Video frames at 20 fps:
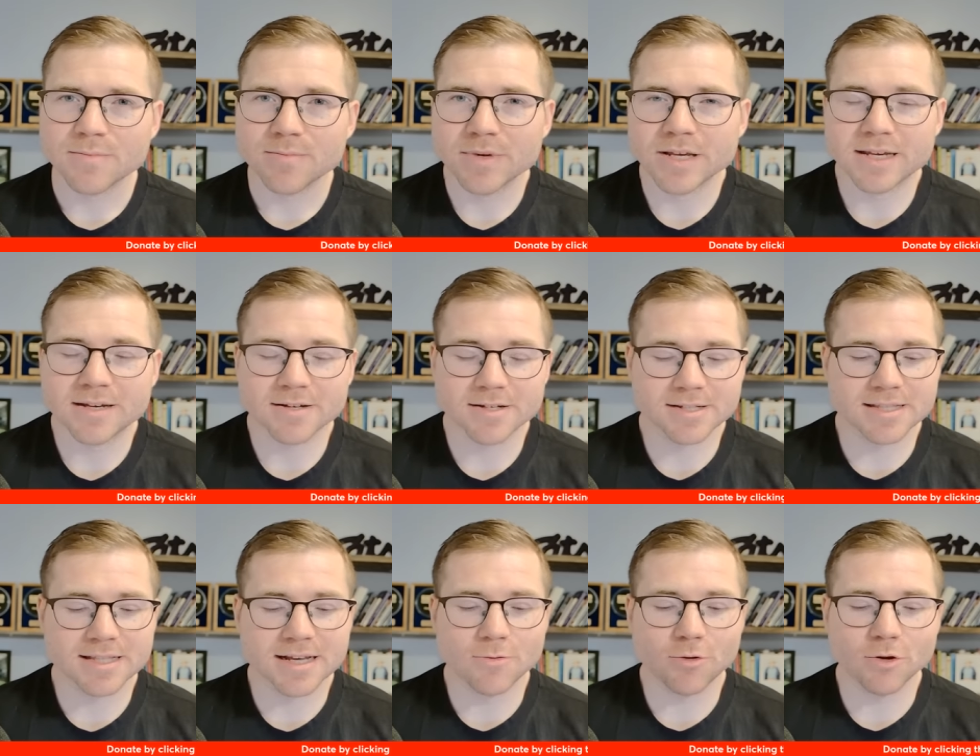
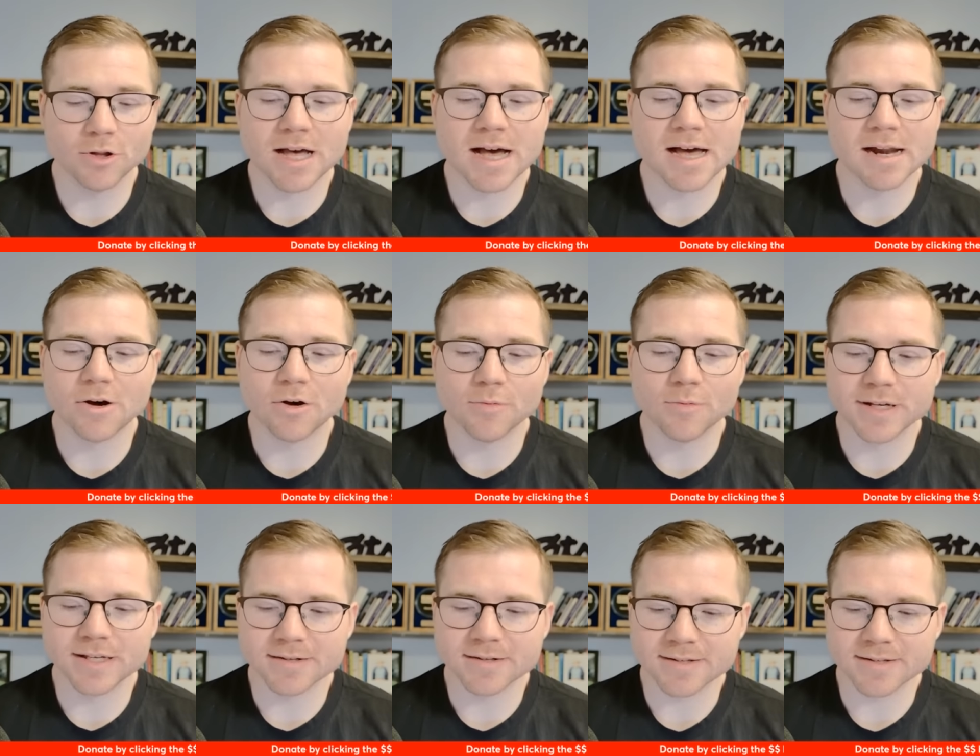because they will not all
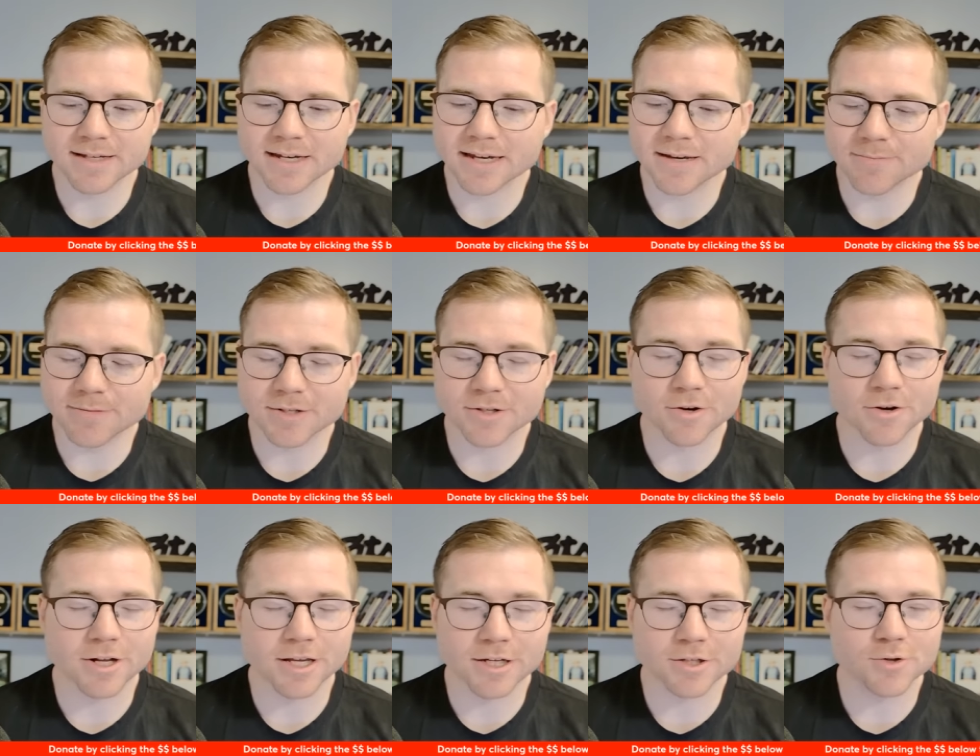be the same.
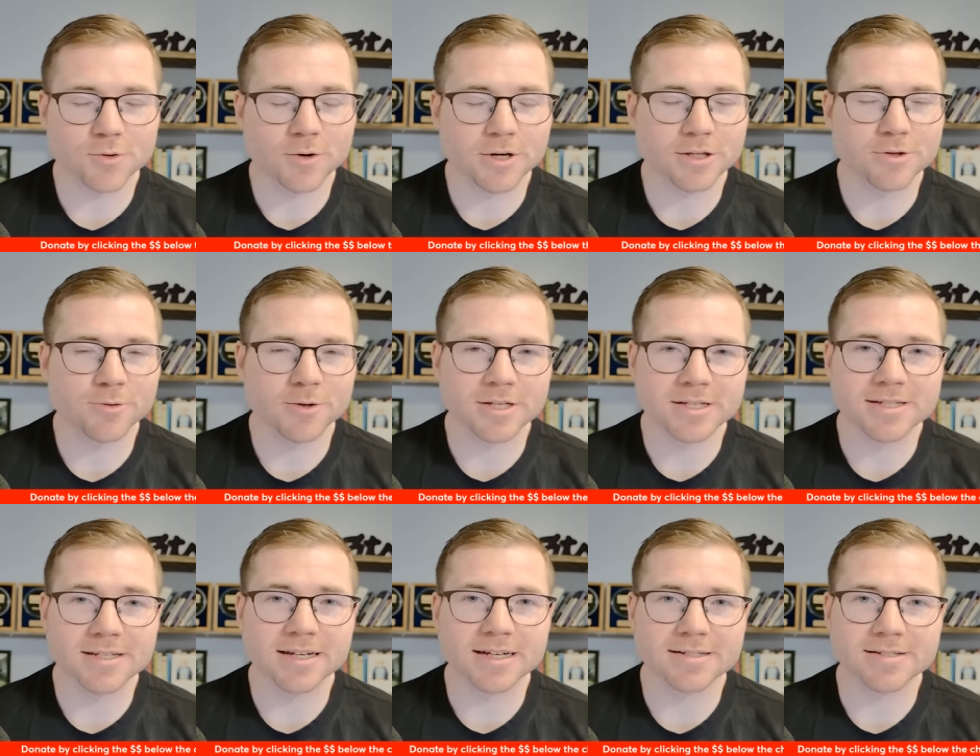Starting in
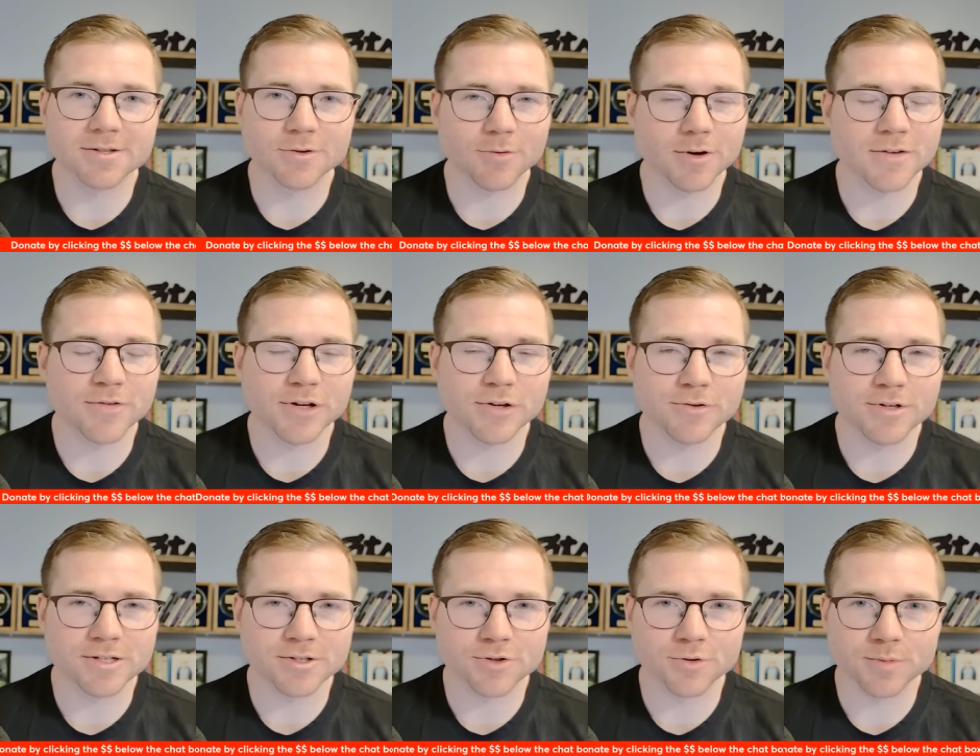2026, the
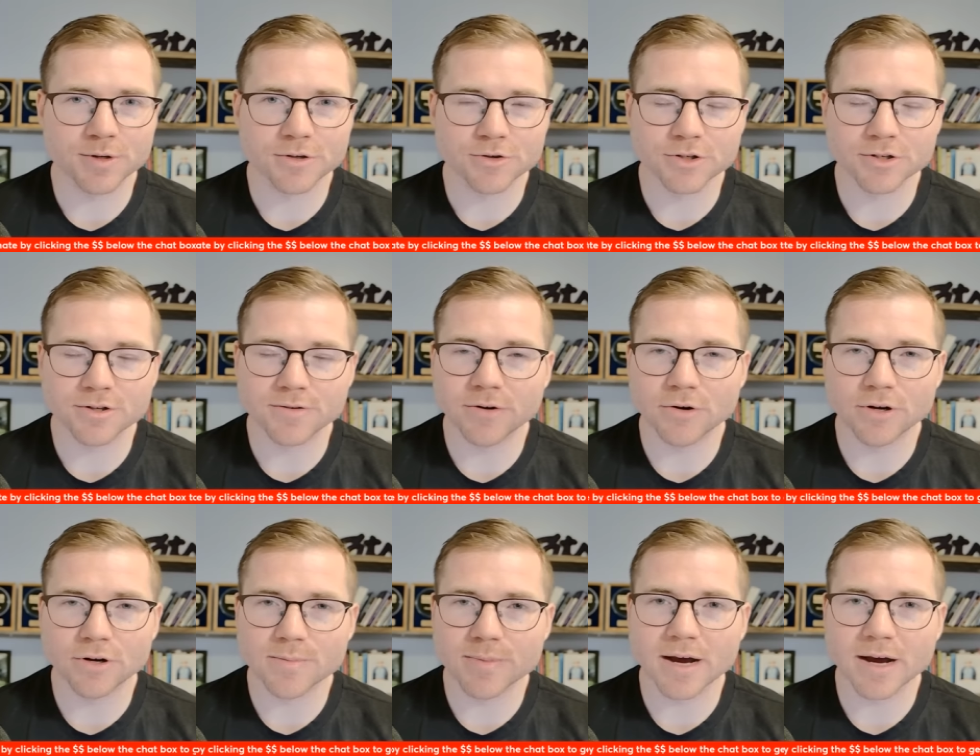revenue distribution and
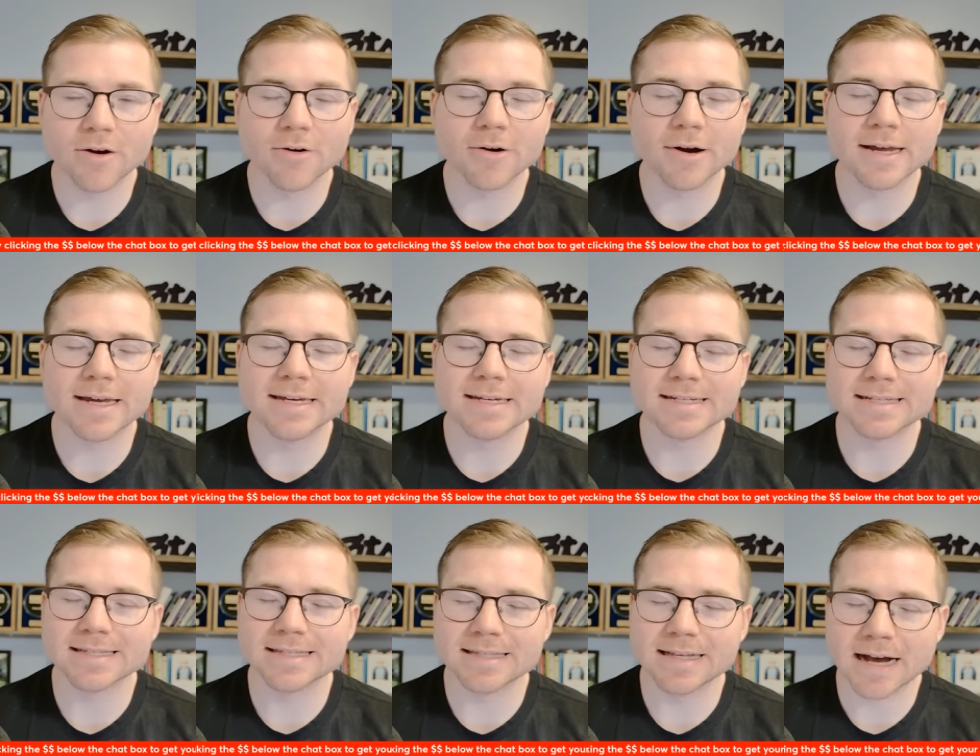voting power
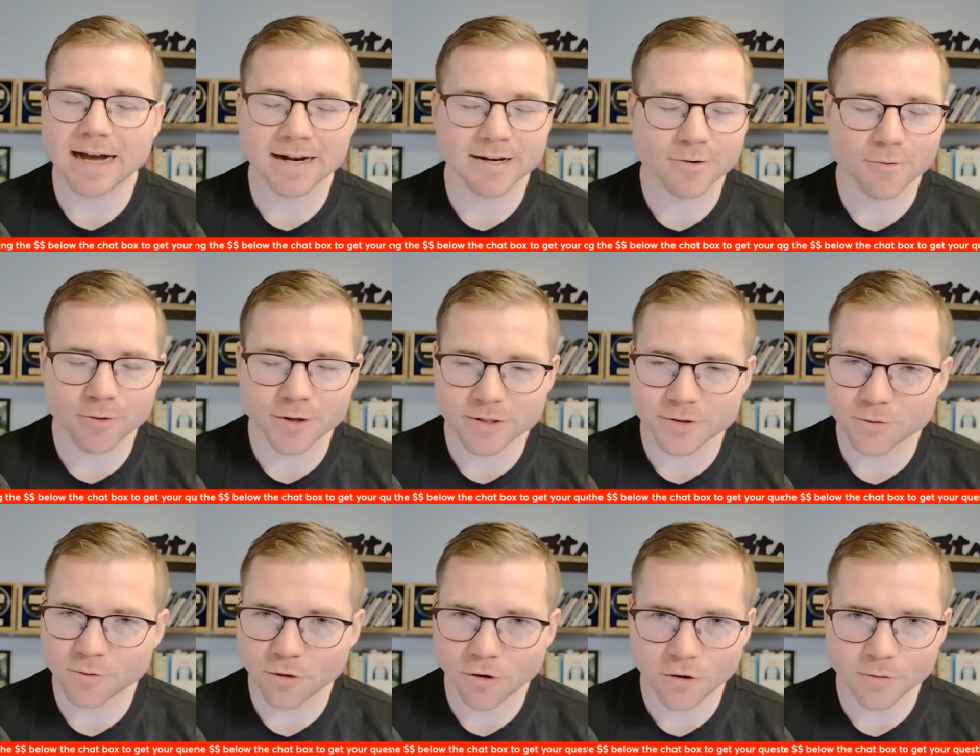is not going
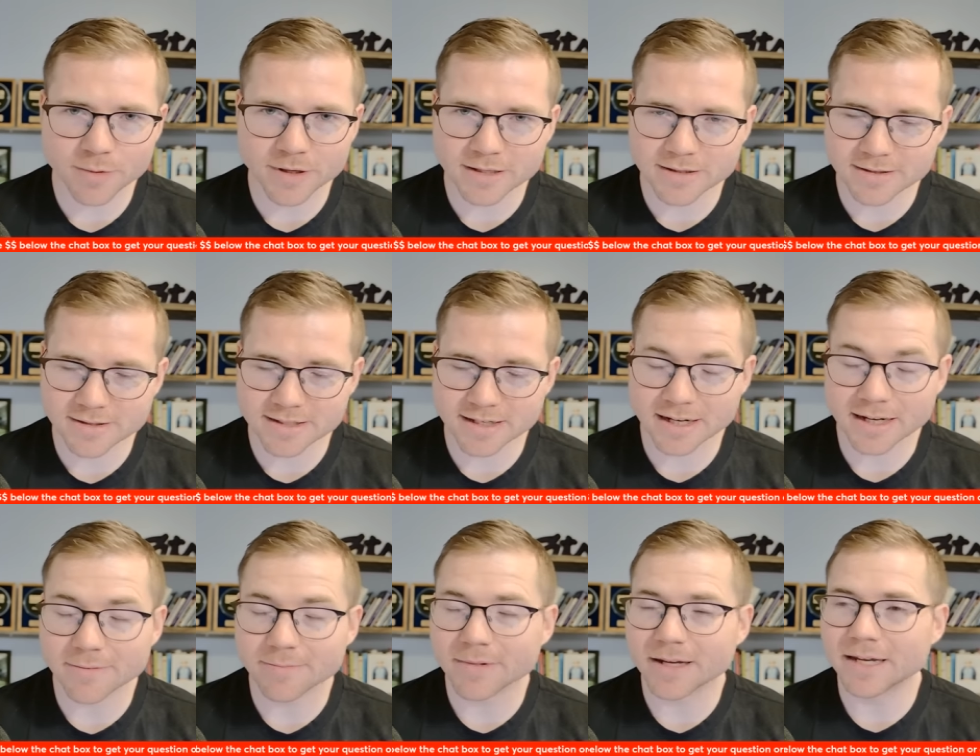to all be the
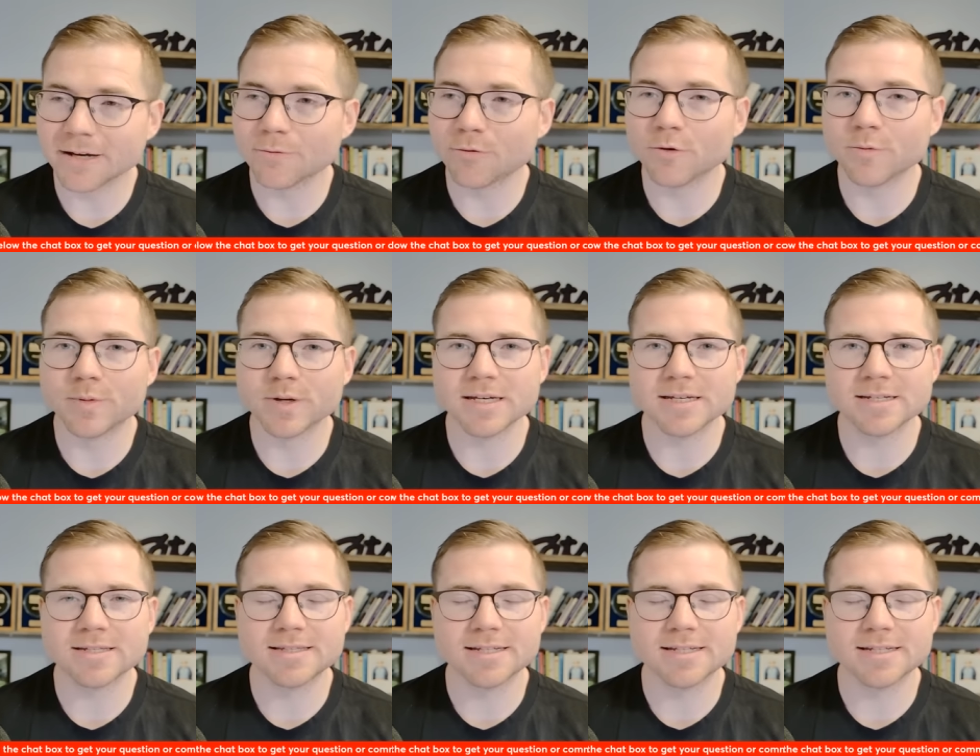same. It will be